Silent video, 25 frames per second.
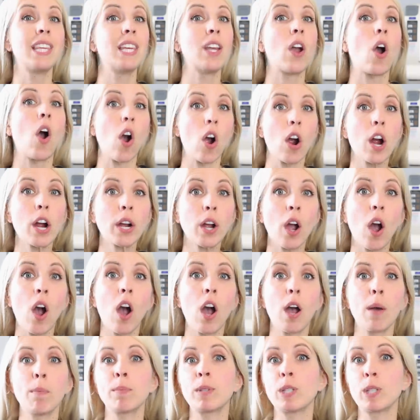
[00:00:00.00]
The
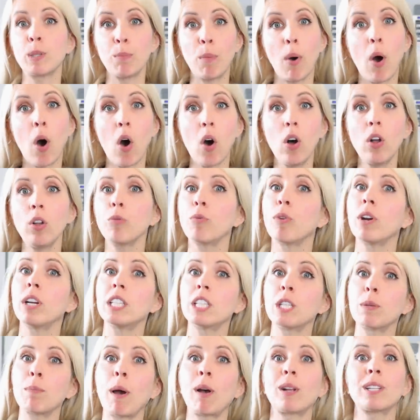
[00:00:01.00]
Arcom Small
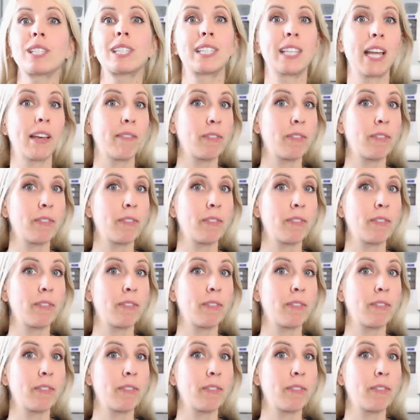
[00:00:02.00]
runs about